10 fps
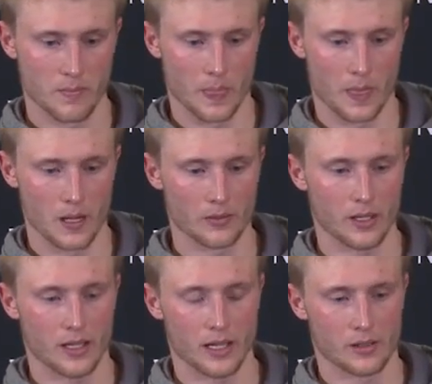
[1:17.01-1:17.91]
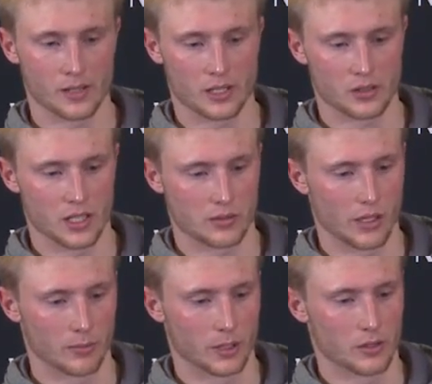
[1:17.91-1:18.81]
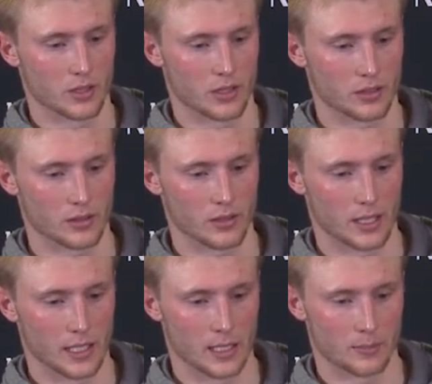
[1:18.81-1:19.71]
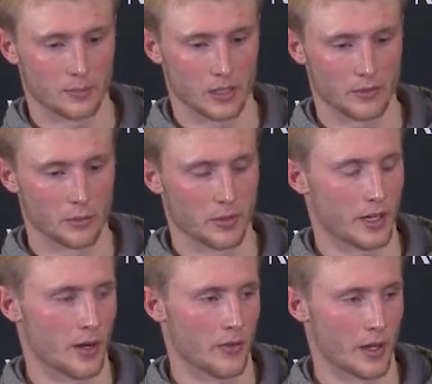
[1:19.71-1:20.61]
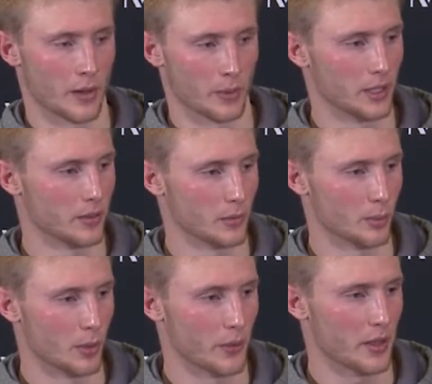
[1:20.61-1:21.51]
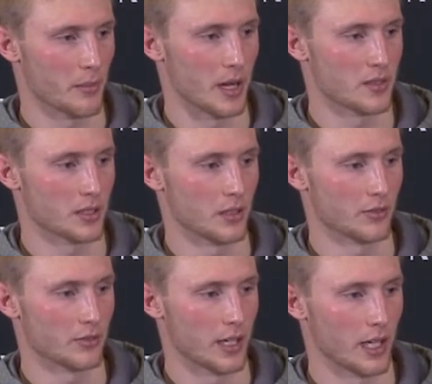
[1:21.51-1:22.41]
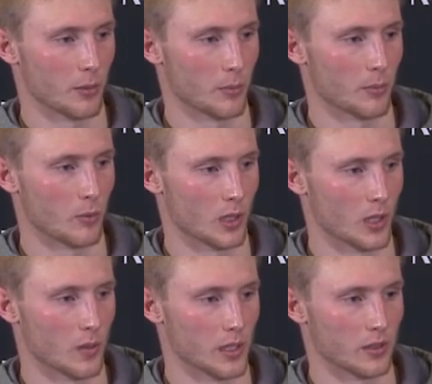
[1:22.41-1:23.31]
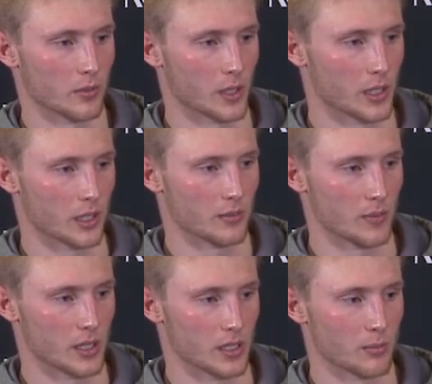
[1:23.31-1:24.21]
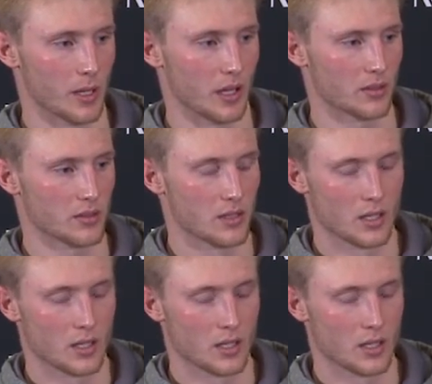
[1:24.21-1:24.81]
No, not, I don't think it changes my approach. I think um, even with Aaron there, we, we both had the mindset of, hey, we're, we're going in, we're going to make an impact.